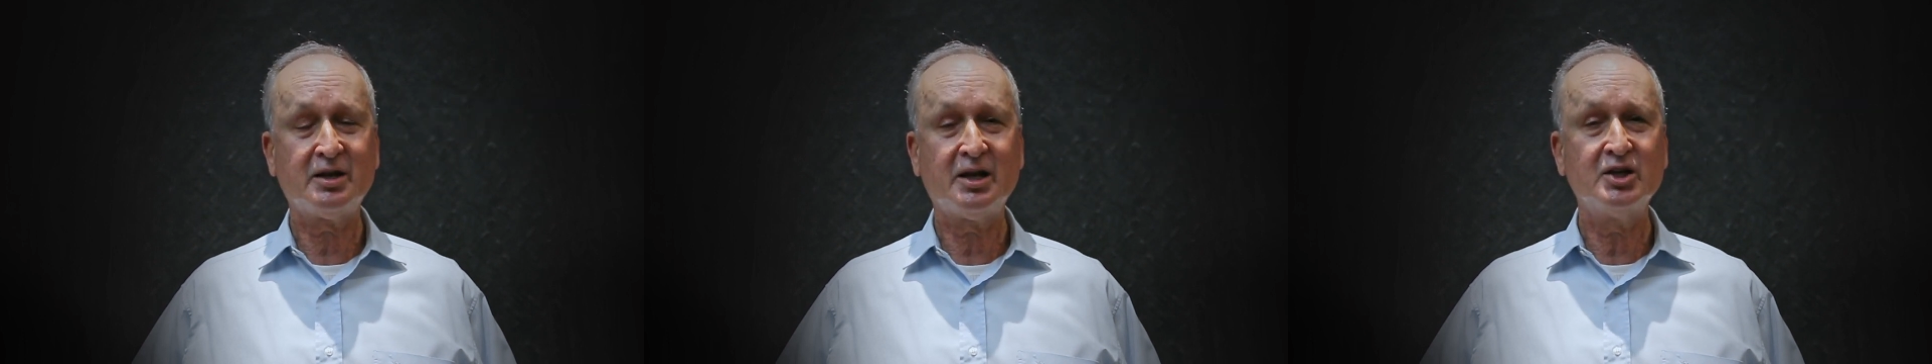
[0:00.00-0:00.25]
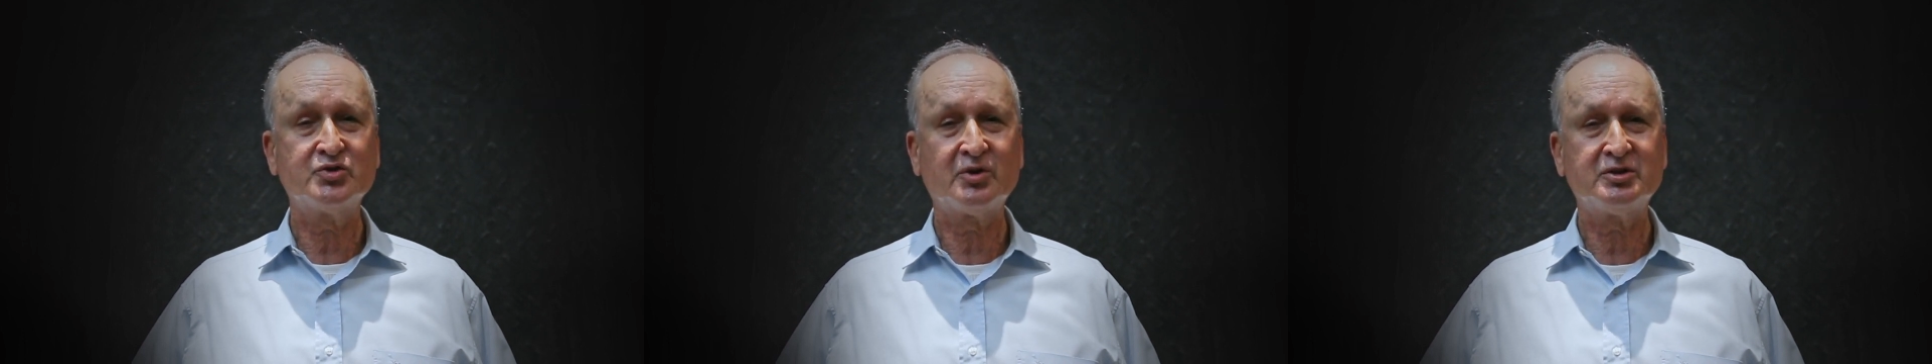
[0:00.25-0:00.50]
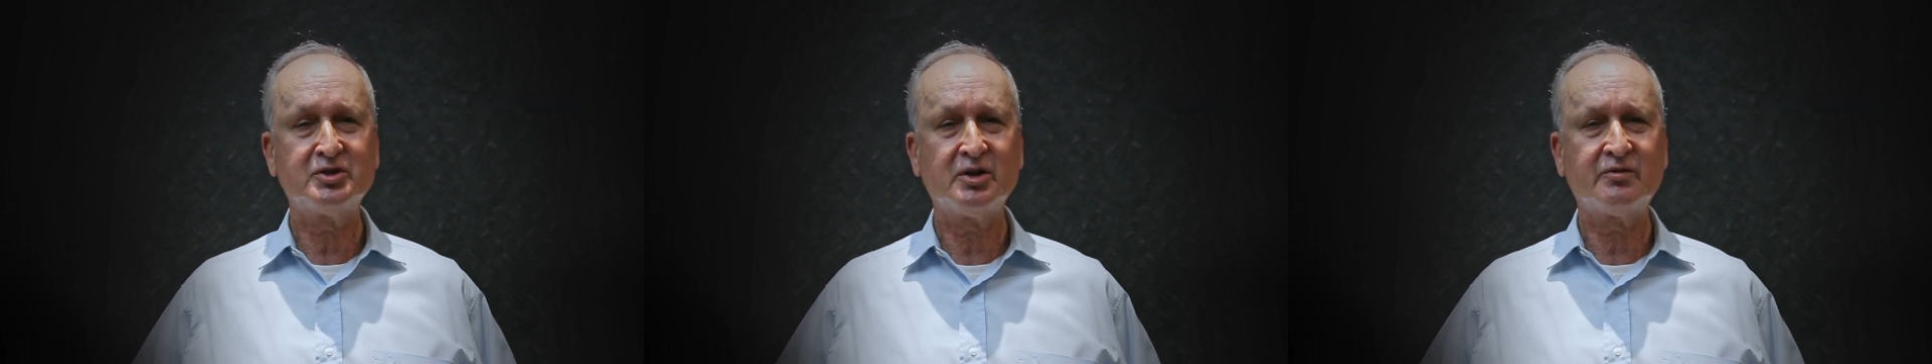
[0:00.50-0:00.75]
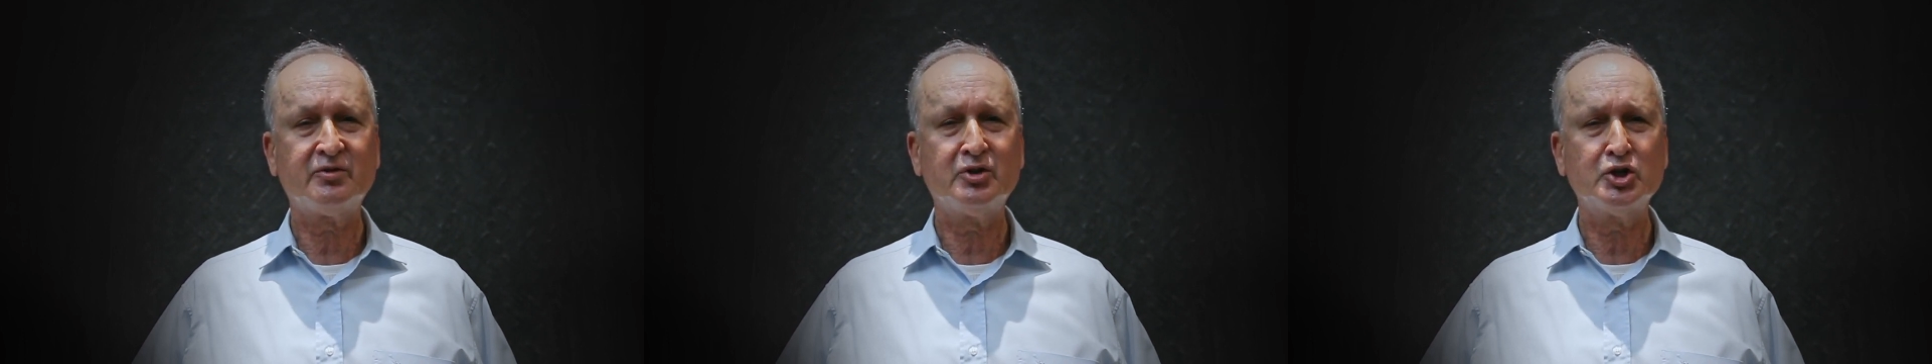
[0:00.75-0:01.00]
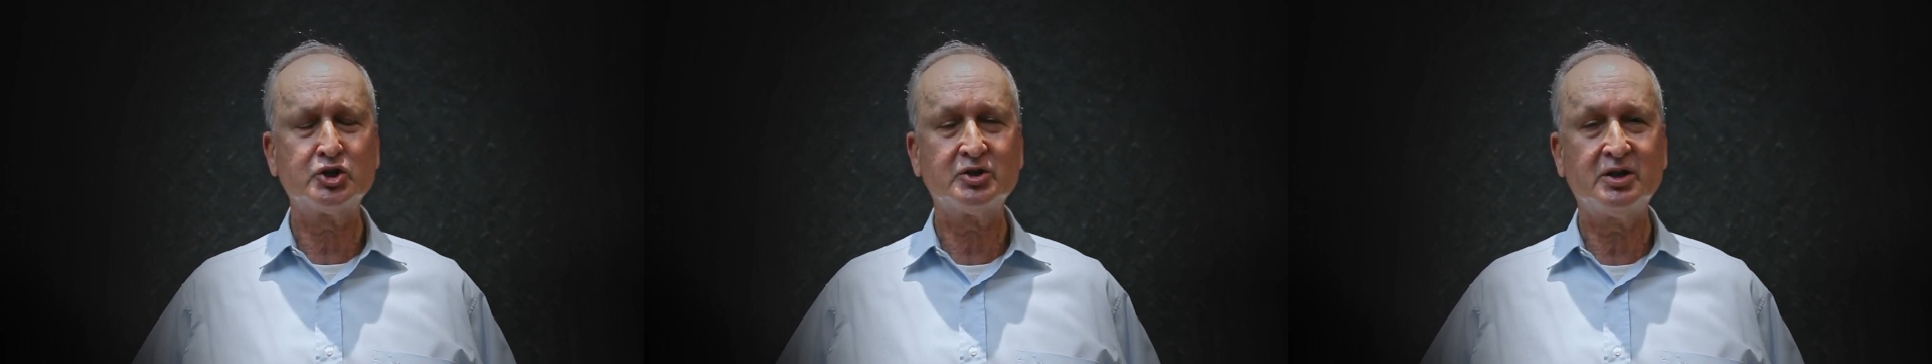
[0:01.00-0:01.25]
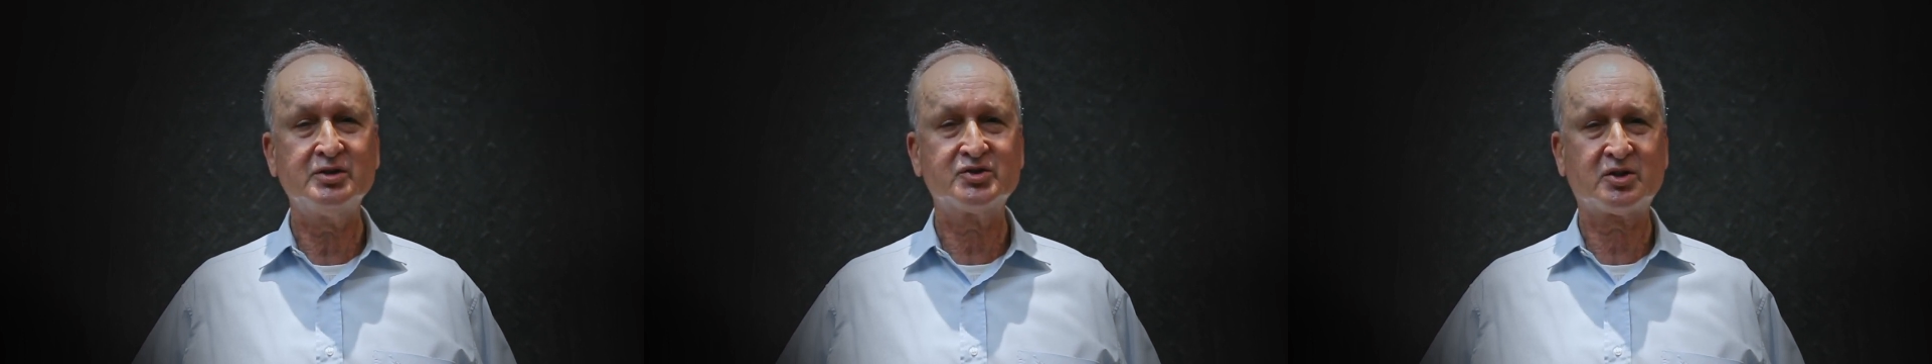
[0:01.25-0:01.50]
hedge fund definition
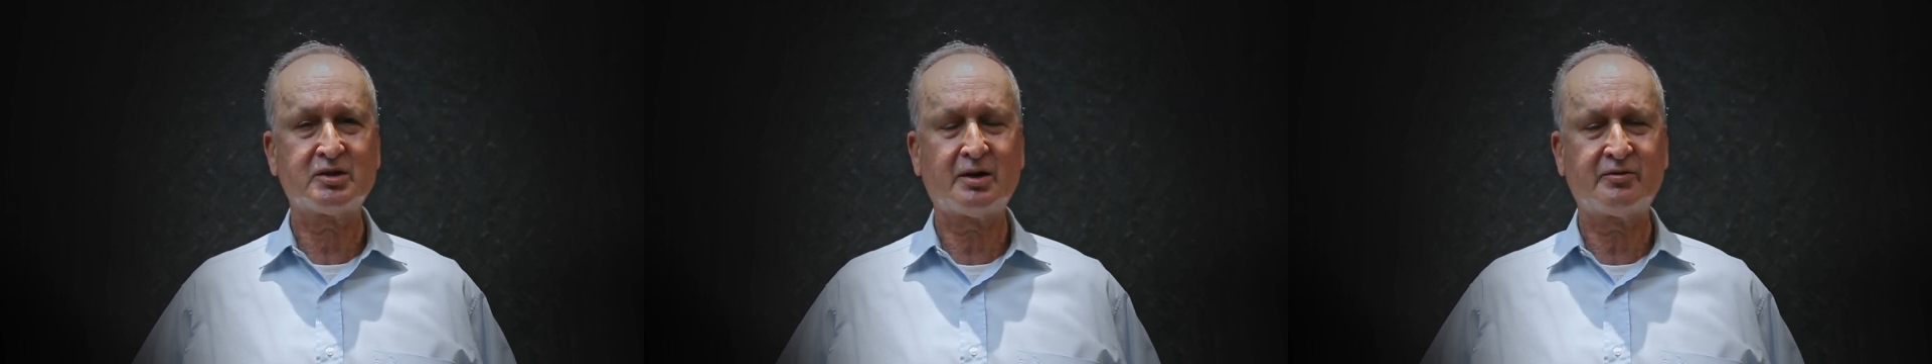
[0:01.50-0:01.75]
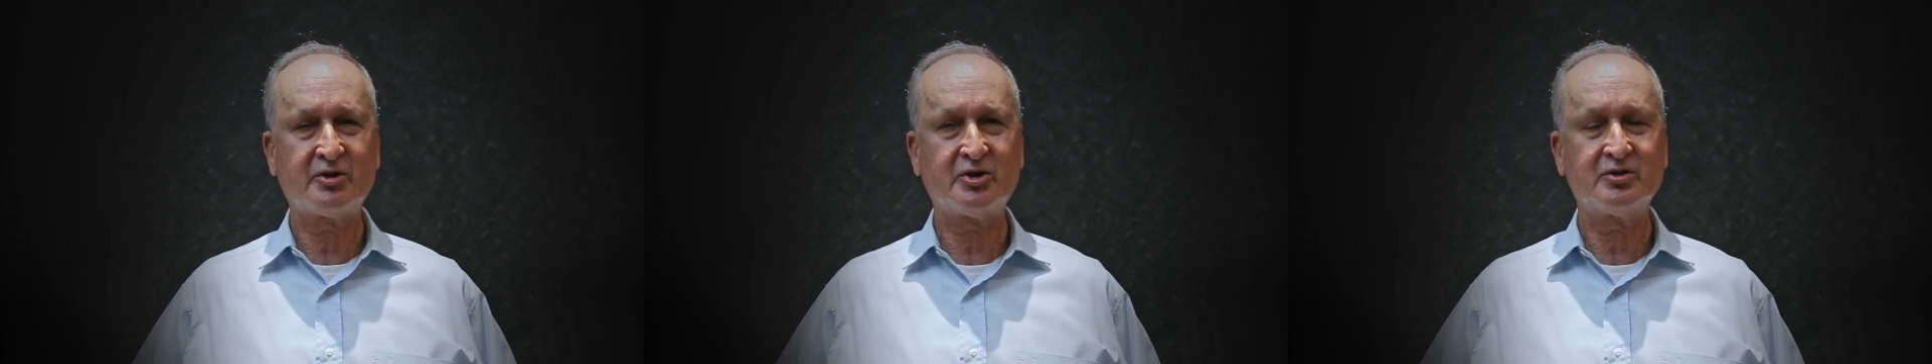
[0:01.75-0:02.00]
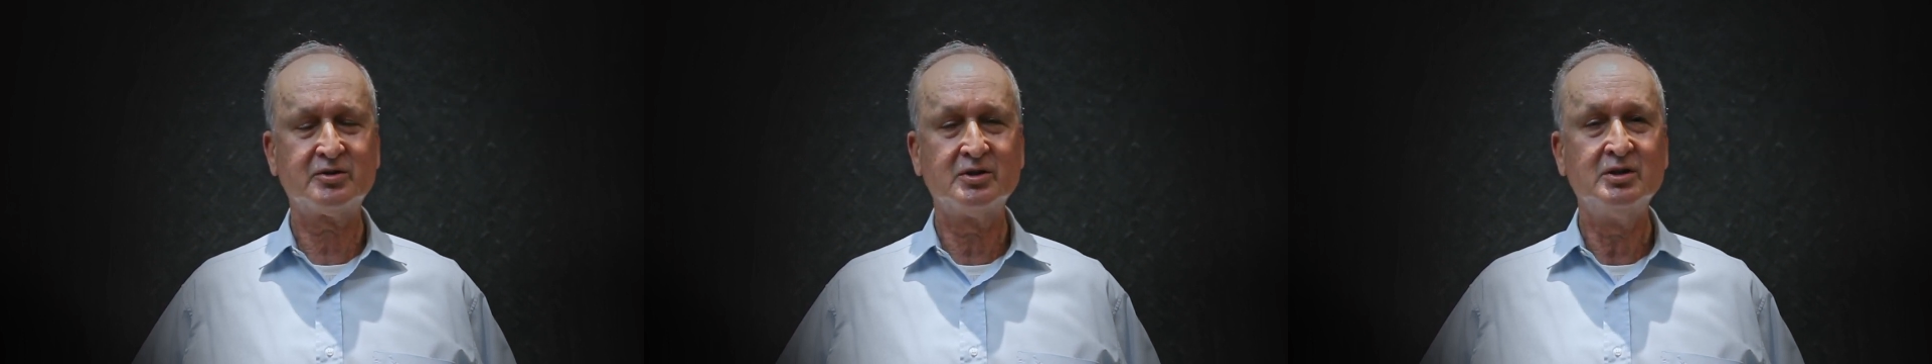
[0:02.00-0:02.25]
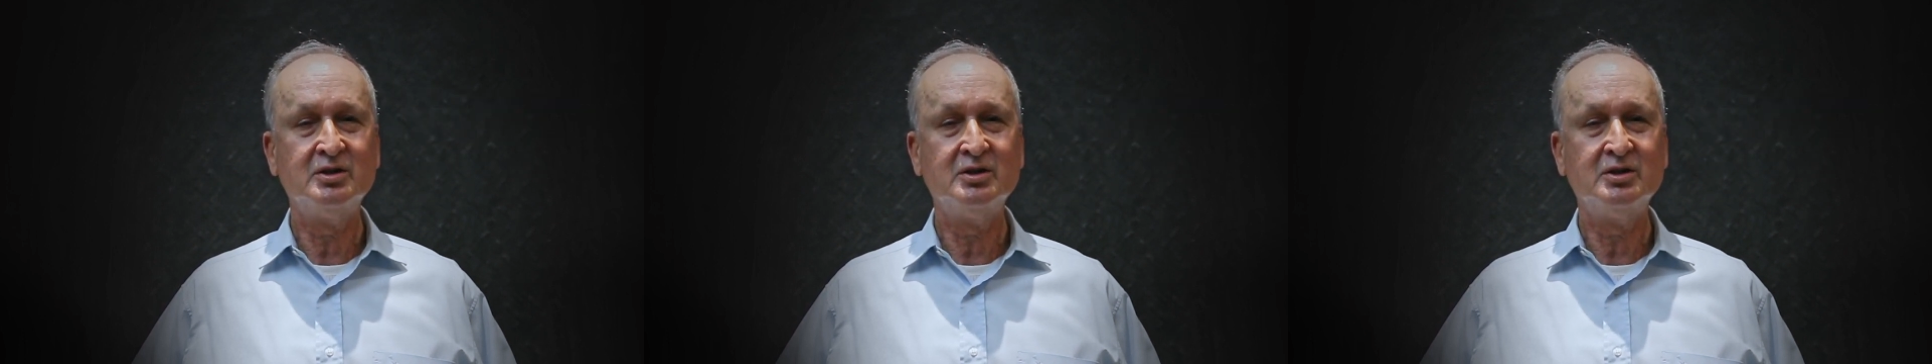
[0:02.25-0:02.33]
in South Africa.